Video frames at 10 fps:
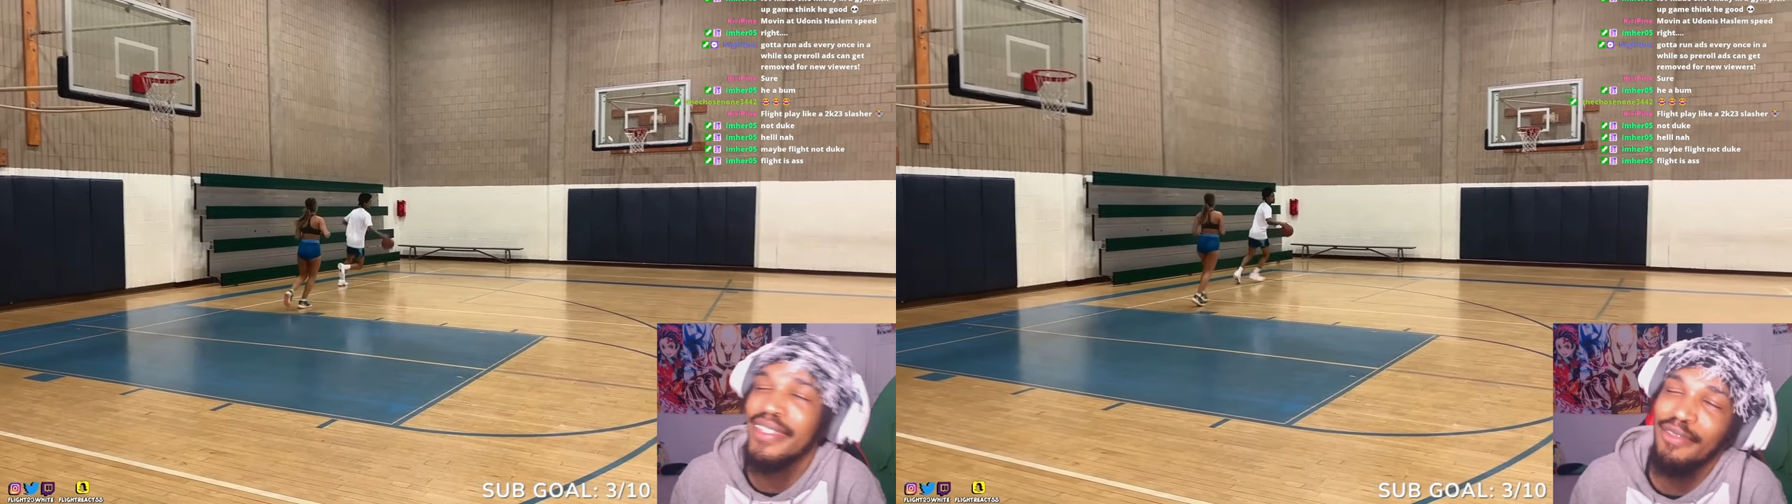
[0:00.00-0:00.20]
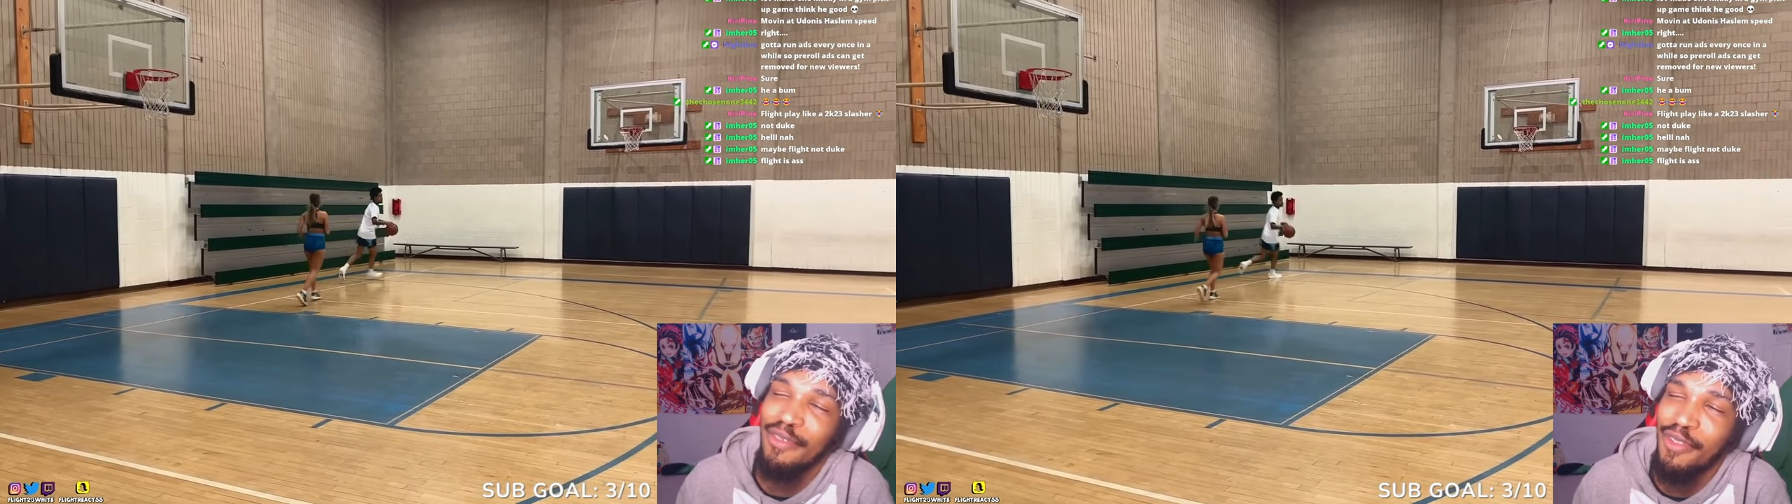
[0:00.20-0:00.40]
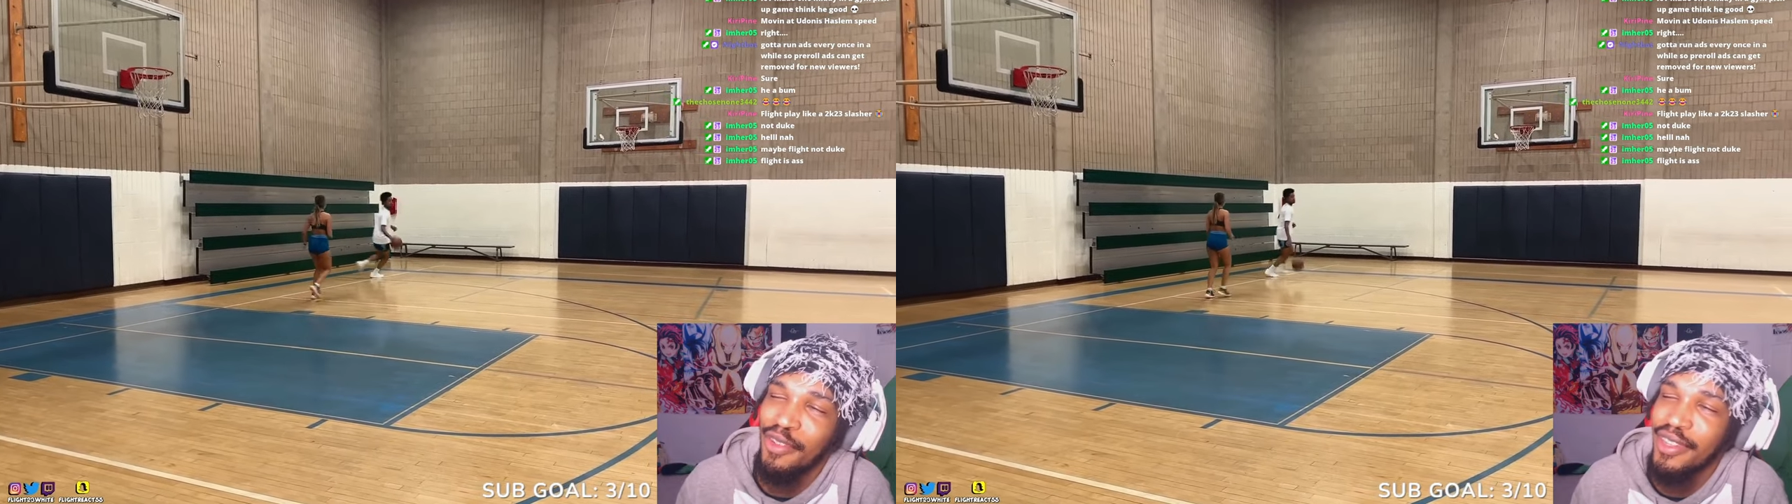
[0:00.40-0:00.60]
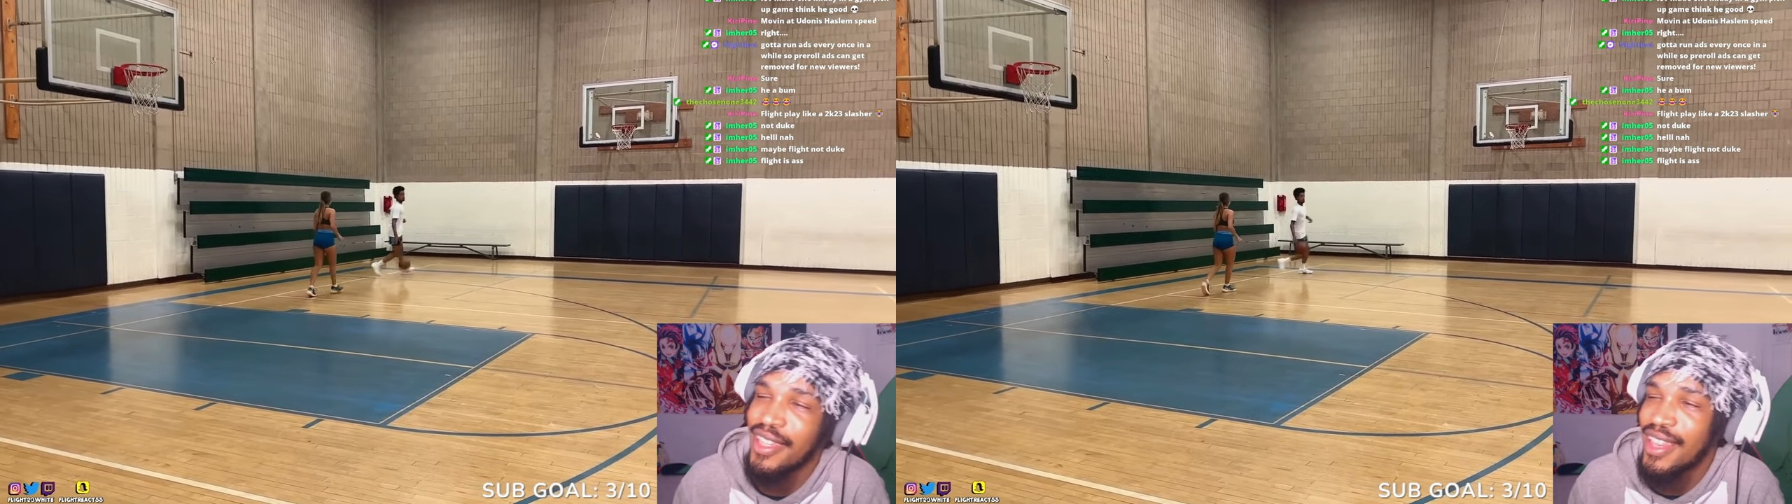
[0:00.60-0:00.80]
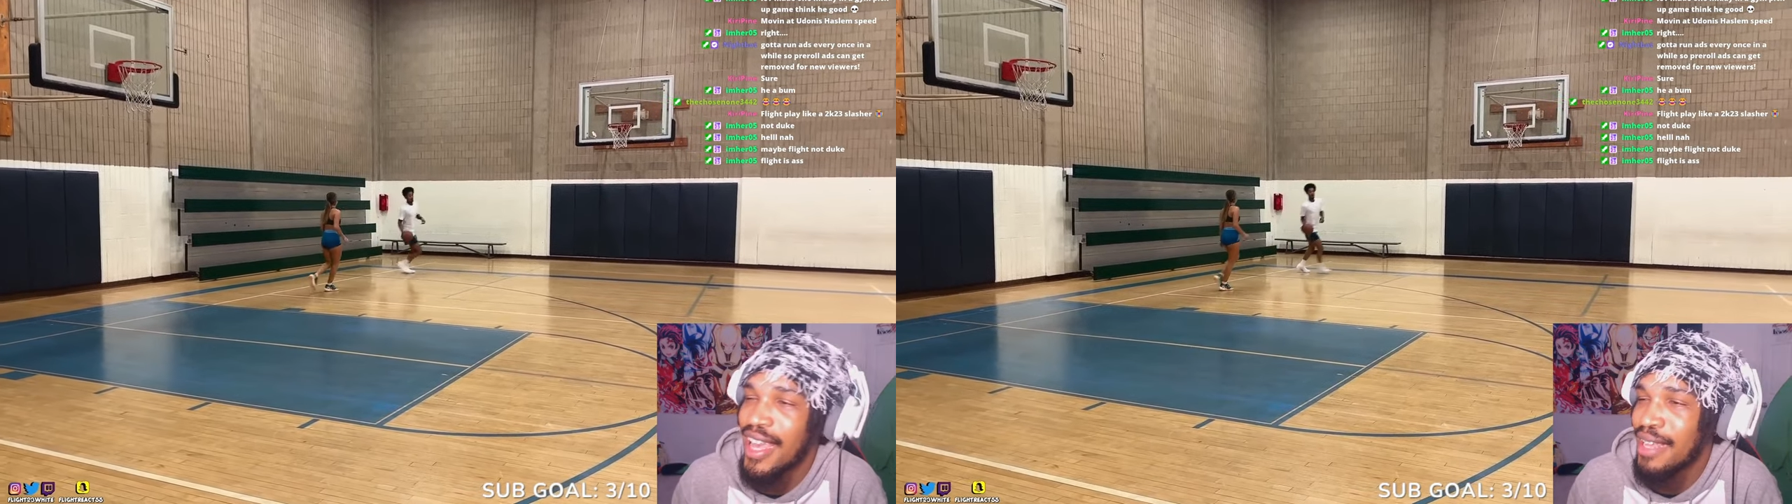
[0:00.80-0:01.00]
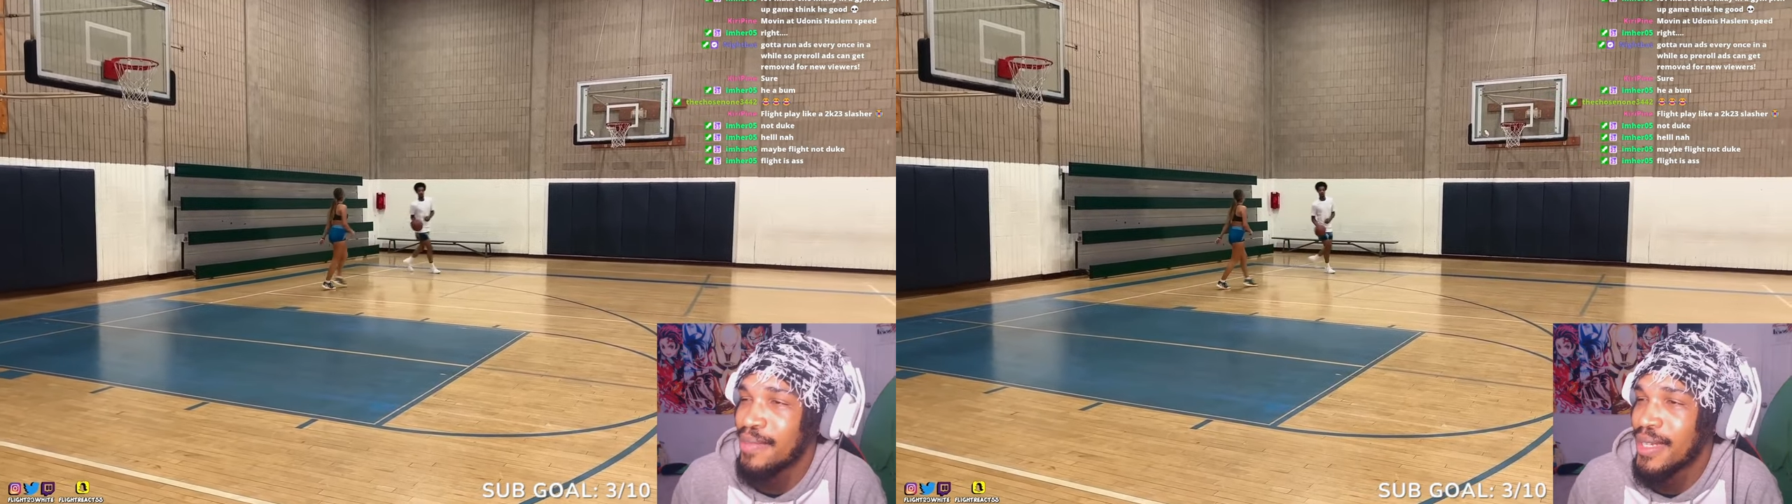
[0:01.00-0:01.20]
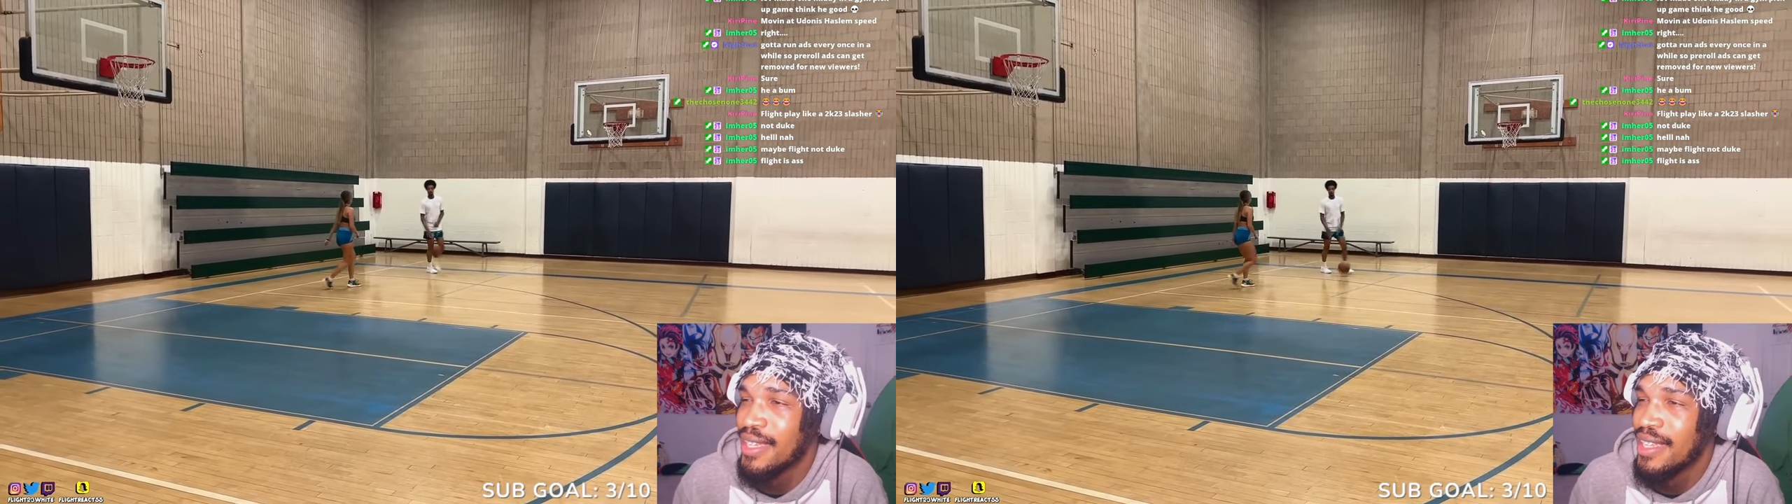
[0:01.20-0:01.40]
short of the shots, bruh.